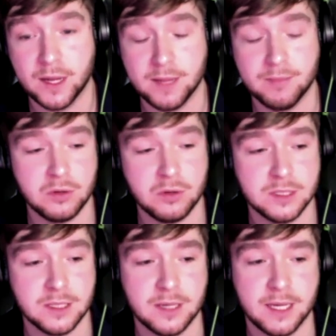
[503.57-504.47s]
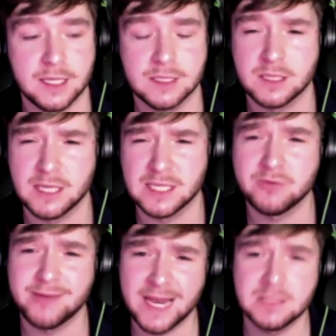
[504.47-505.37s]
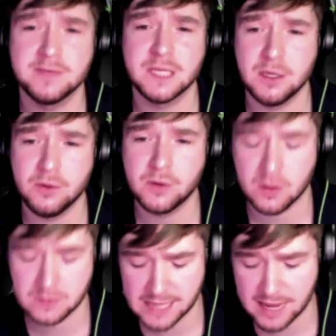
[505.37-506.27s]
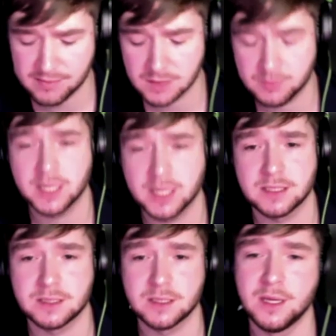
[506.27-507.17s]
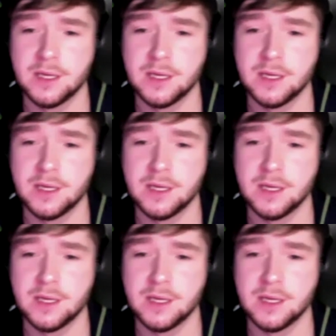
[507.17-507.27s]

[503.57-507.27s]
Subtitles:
important, and it's a relatively new concept, but it's